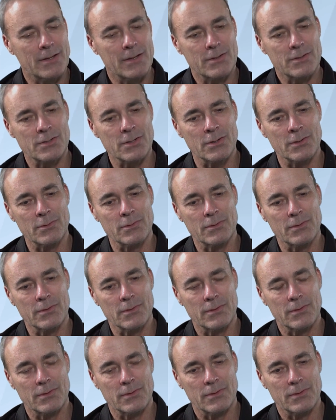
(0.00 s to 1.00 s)
So
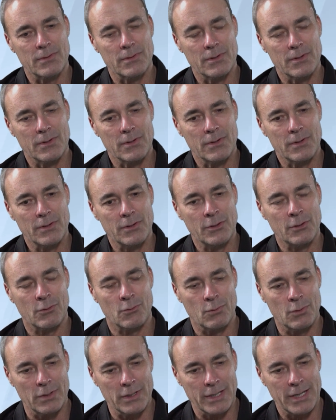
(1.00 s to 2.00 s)

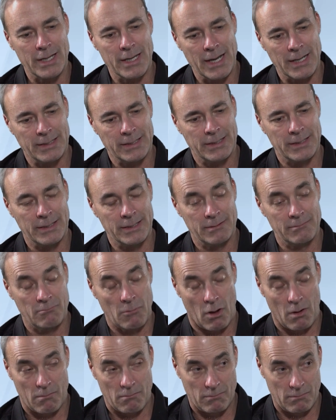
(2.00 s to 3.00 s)
you're really connected
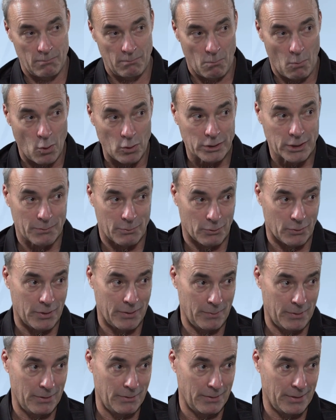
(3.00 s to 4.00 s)
in multiple
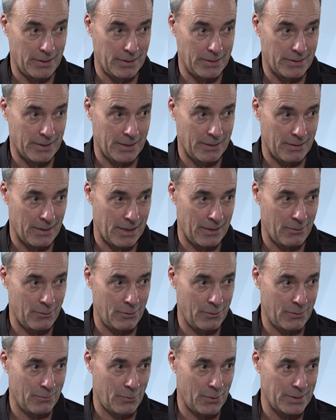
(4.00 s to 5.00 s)
communities. I know
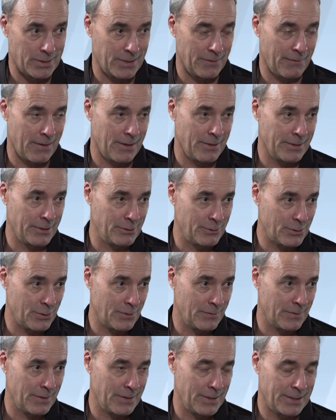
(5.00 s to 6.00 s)
you're in Prescott Valley and you
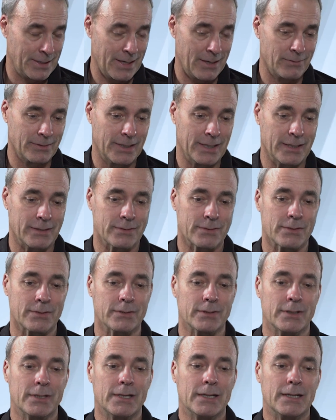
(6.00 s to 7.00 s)
served on the town
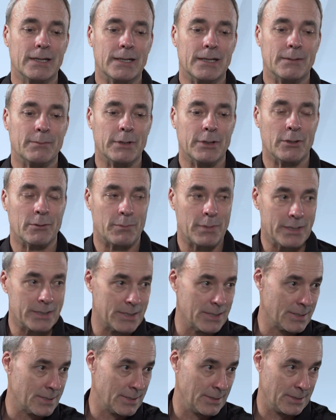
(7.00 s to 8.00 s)
council, but your
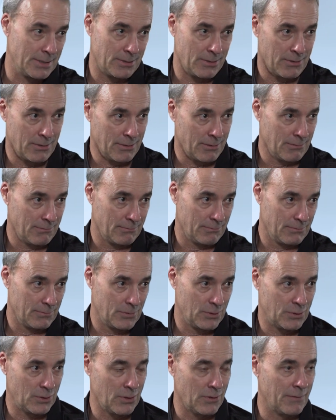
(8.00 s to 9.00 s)
businesses are
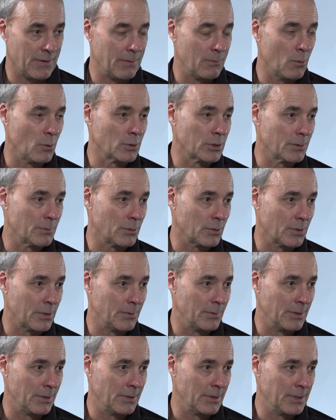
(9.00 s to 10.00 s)
serving multiple
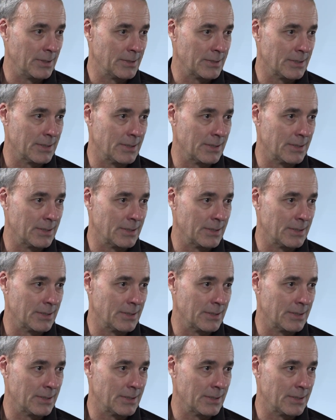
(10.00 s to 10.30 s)
communities.